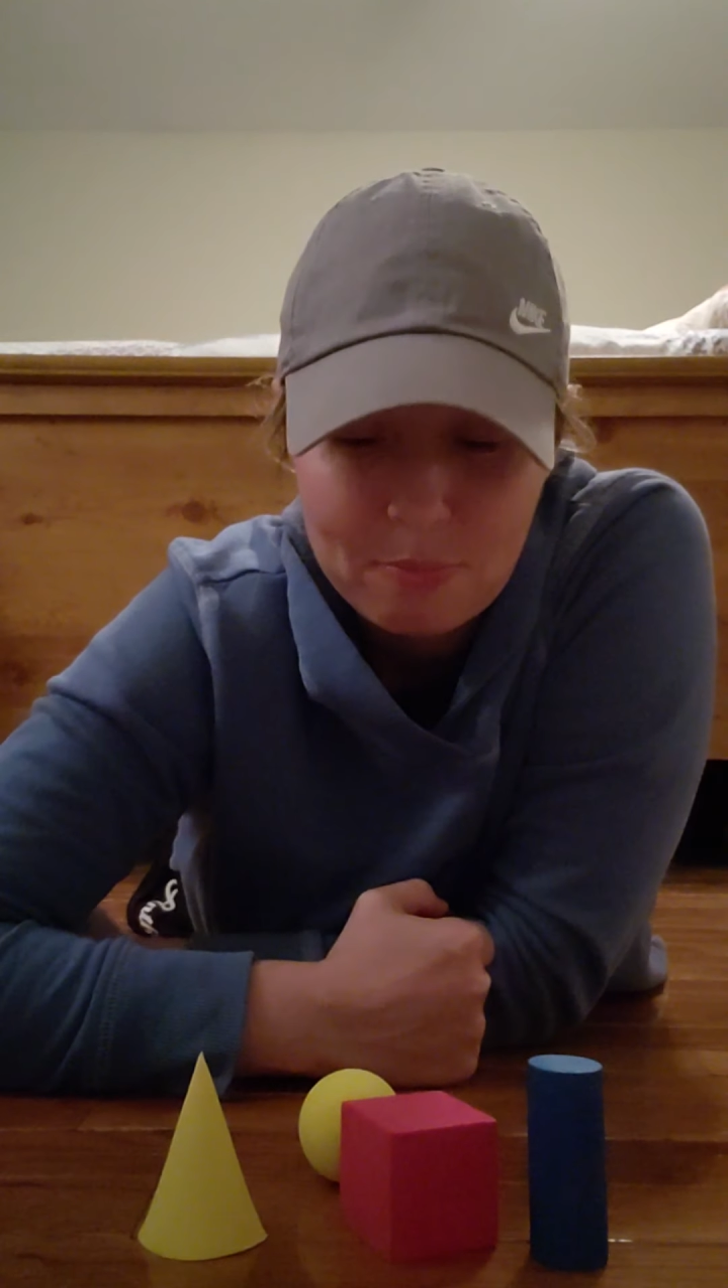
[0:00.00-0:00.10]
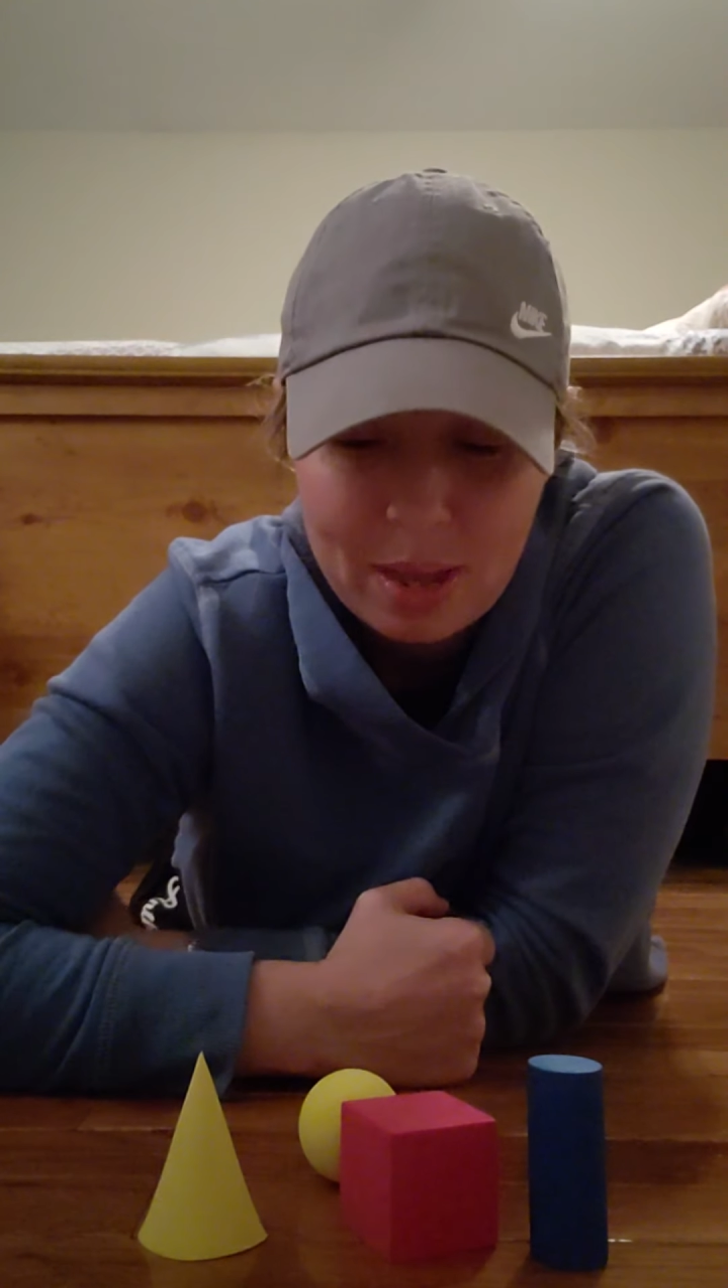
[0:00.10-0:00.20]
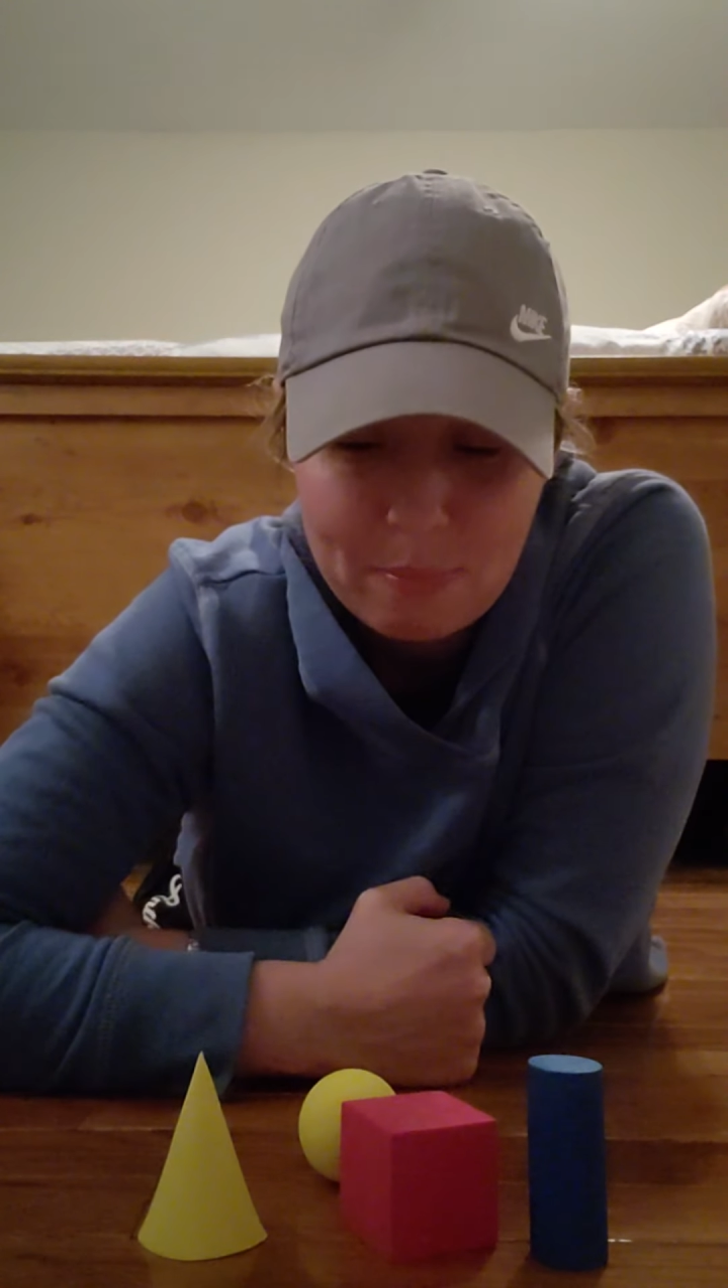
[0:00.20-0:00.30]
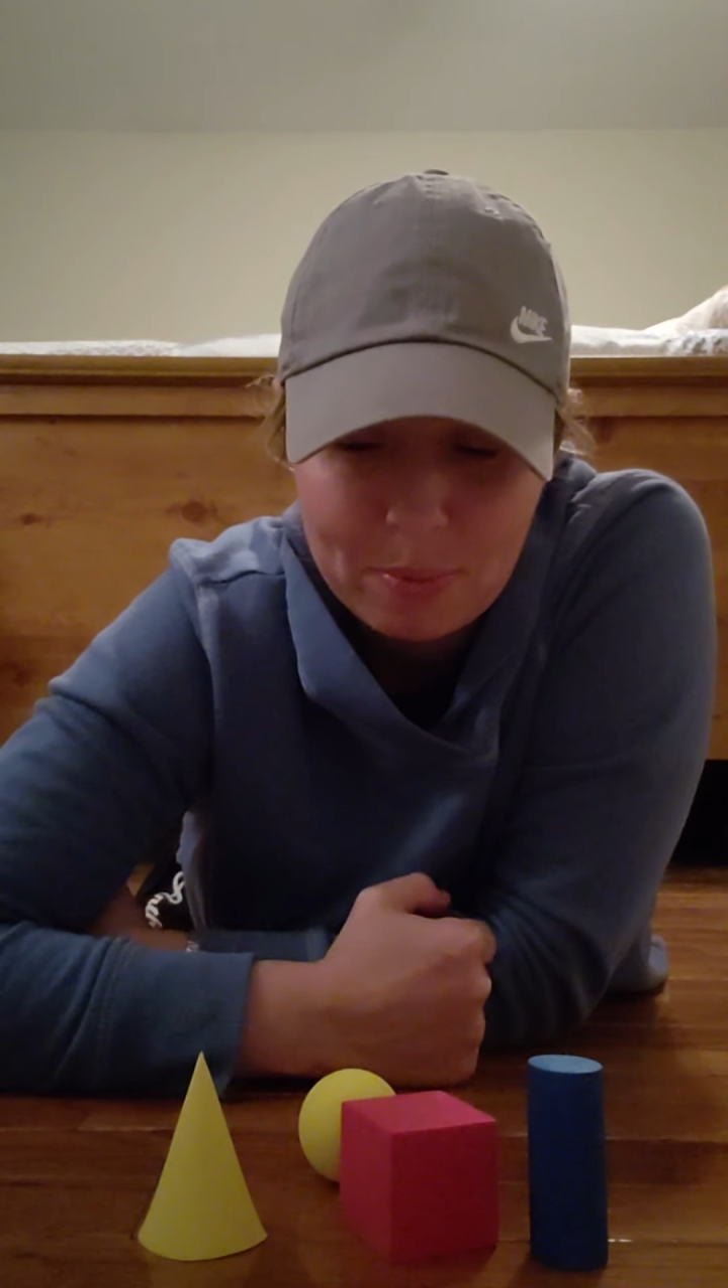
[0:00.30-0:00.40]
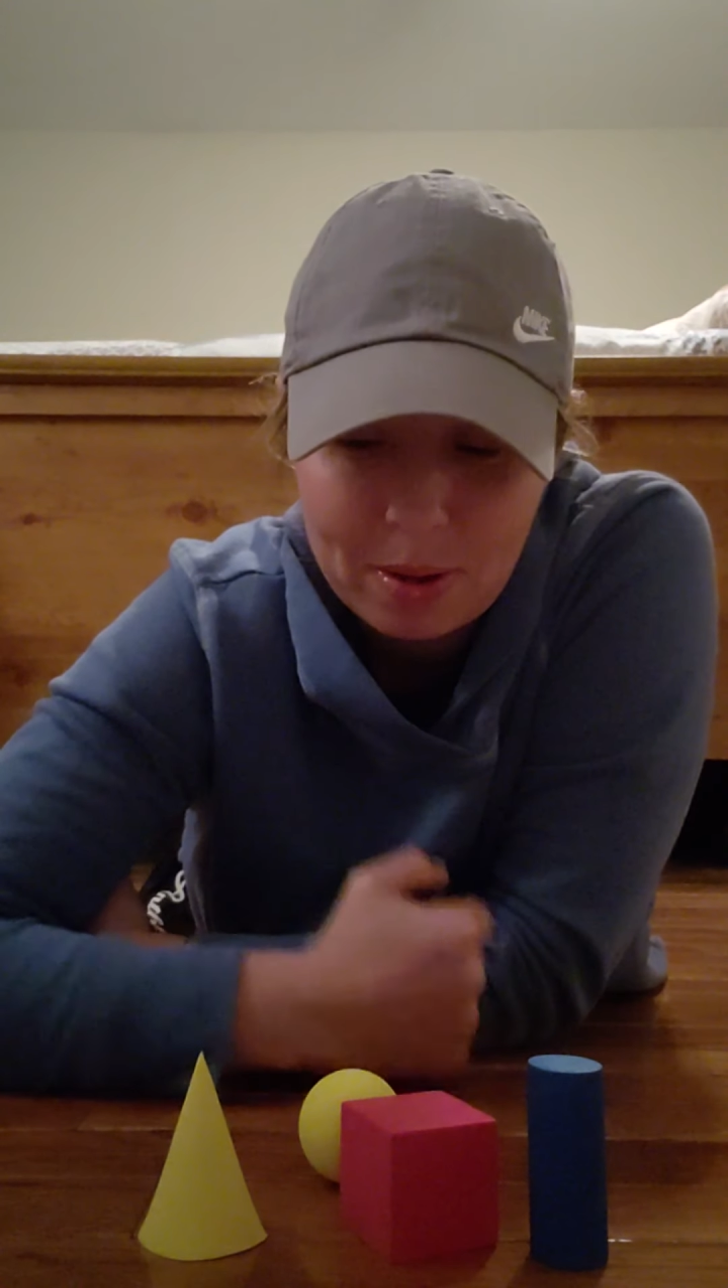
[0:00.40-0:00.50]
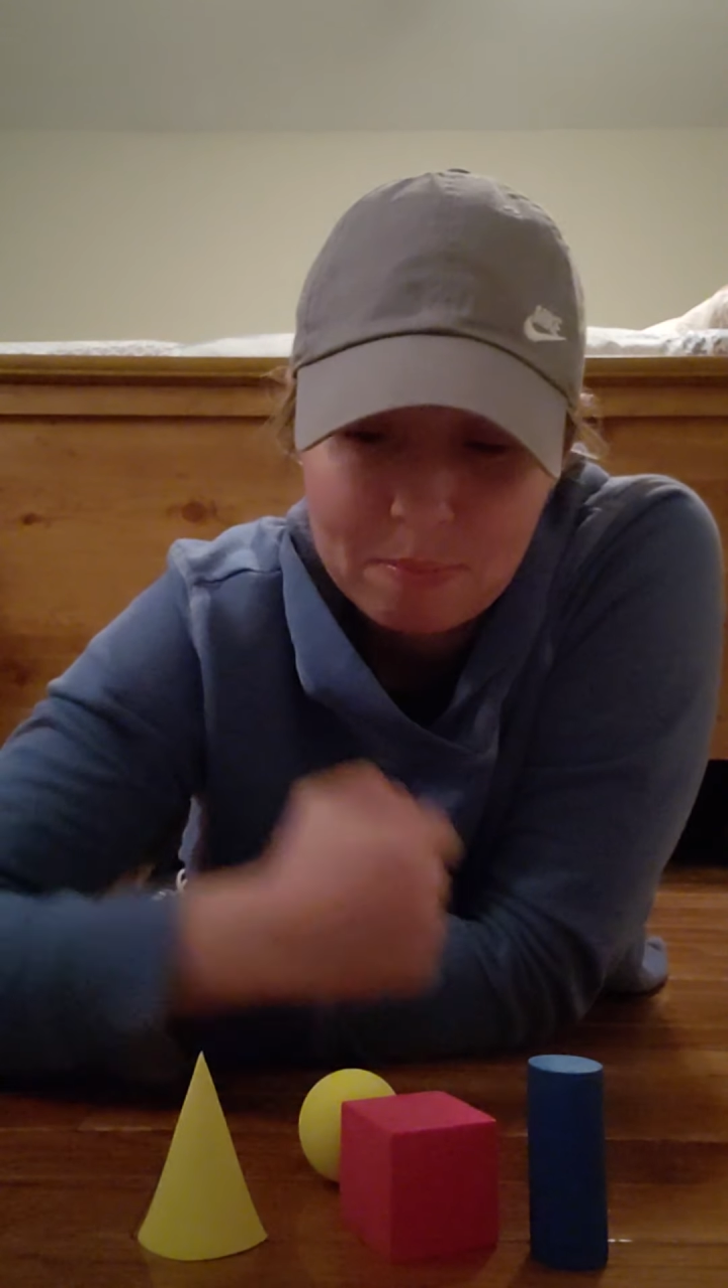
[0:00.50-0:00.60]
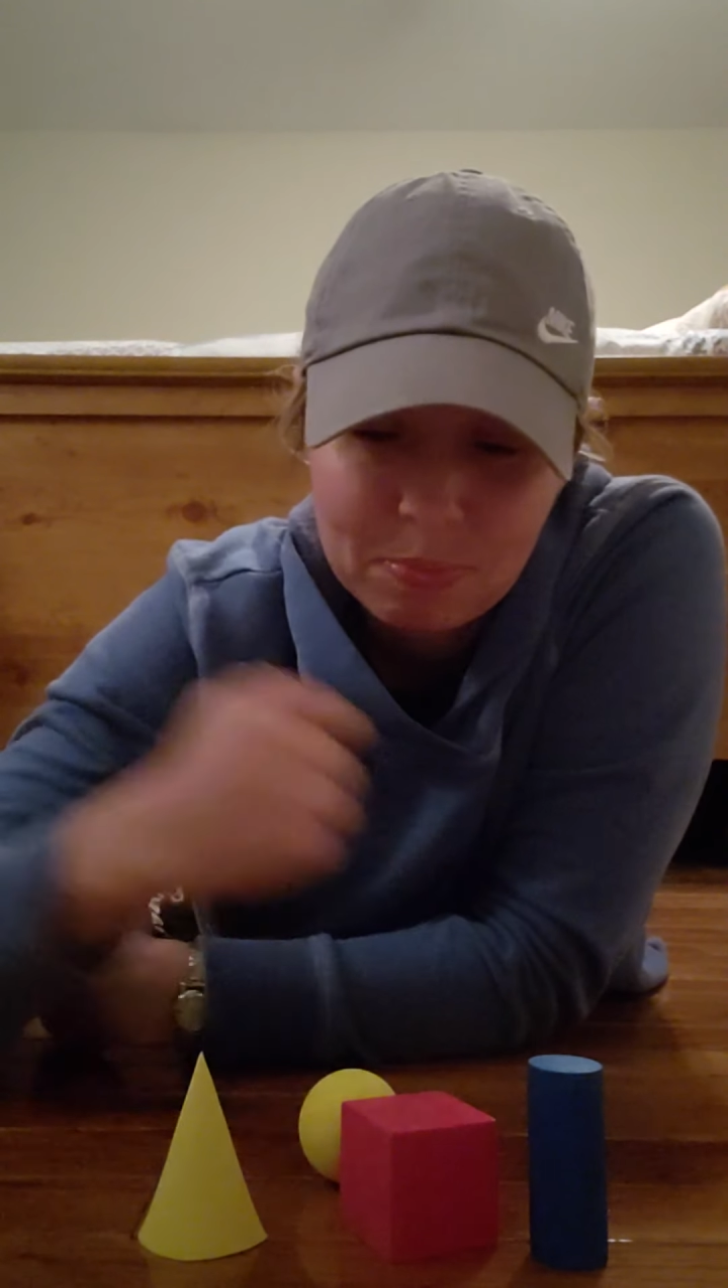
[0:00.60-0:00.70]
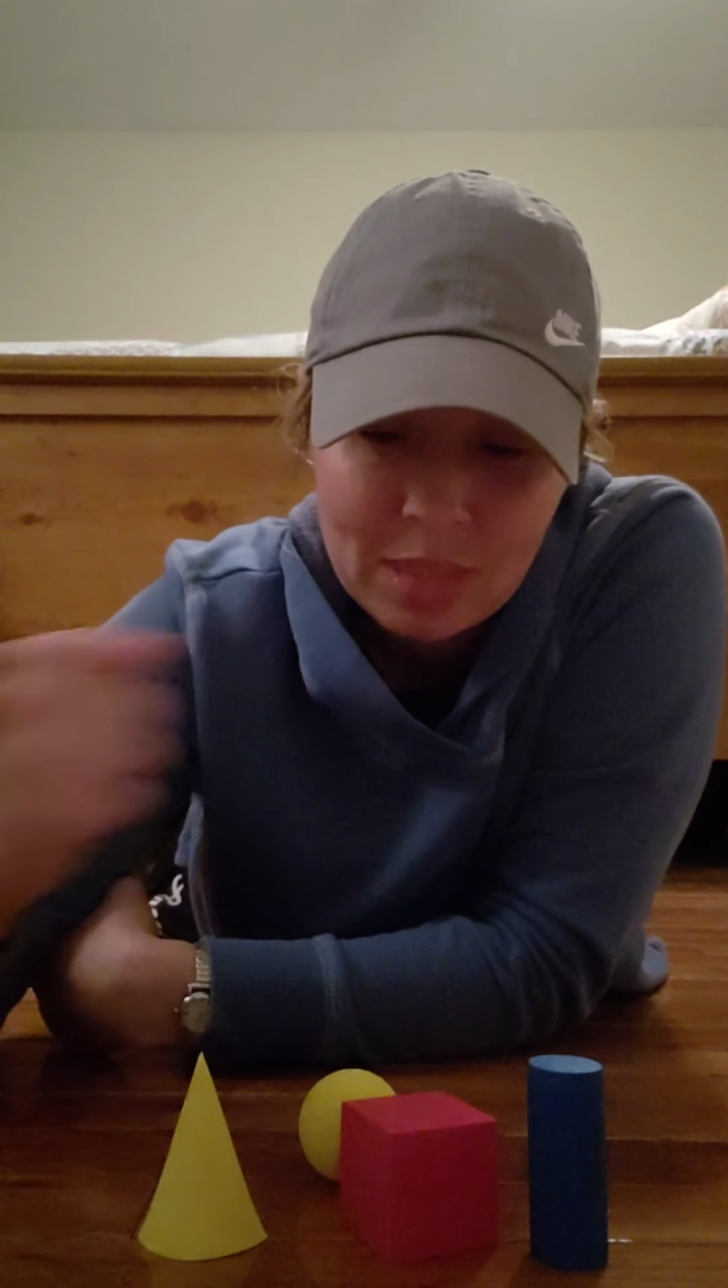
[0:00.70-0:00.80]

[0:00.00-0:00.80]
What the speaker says: paper.